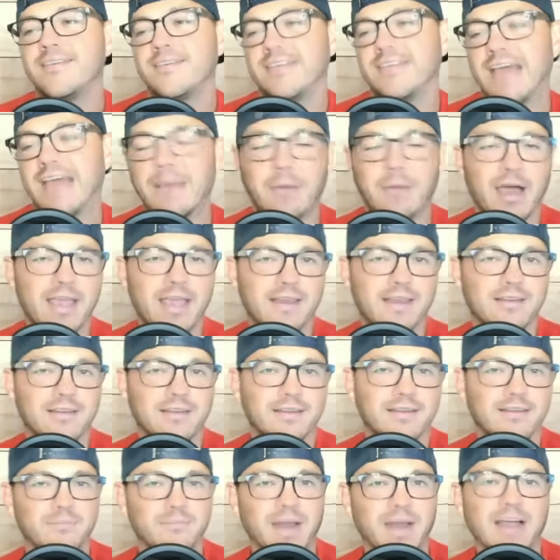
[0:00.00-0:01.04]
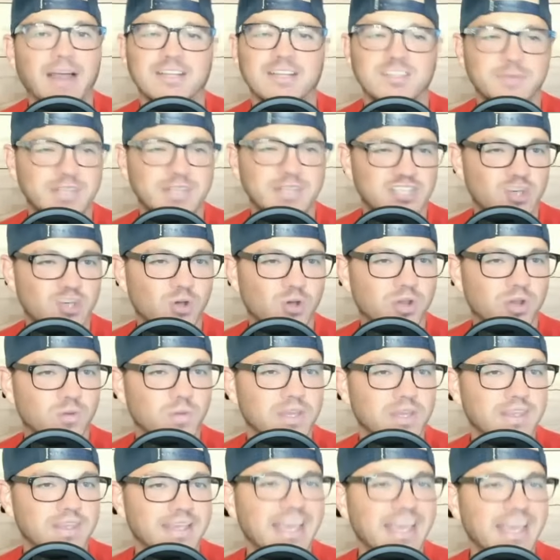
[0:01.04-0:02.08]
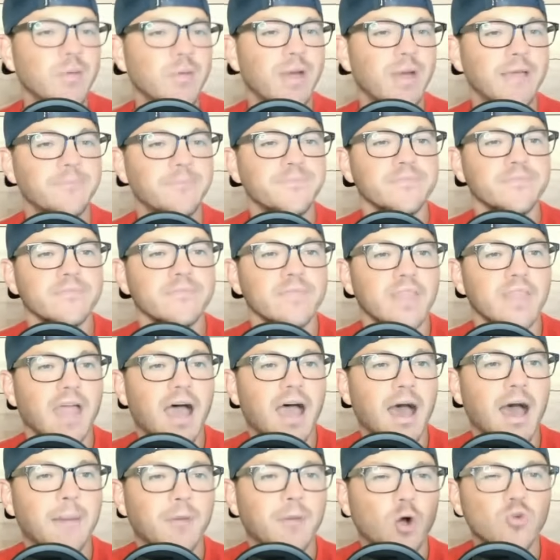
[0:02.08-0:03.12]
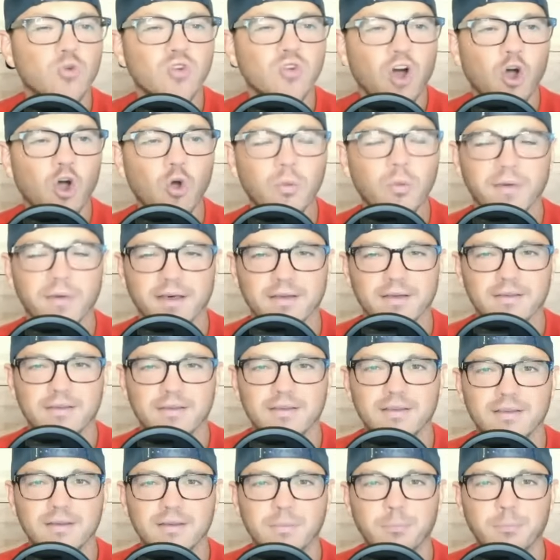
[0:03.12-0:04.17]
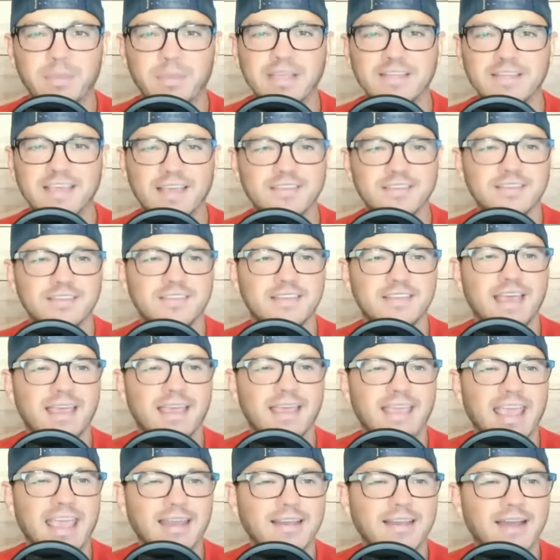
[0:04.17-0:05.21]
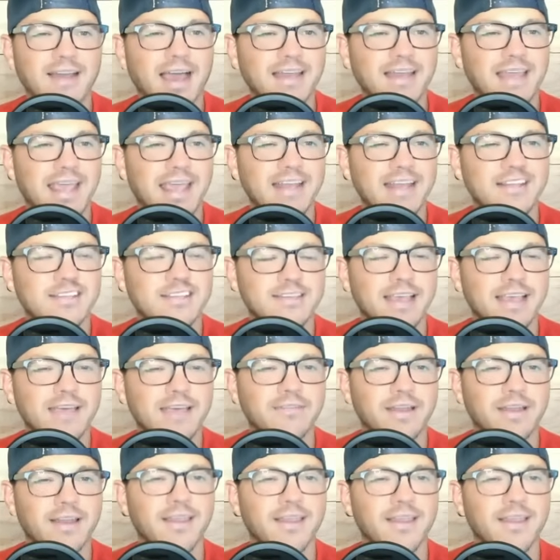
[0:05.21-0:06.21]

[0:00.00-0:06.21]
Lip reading: I might, but I'll just be joking with you. Anyway, Oklahoma beat Texas Tech 89-87.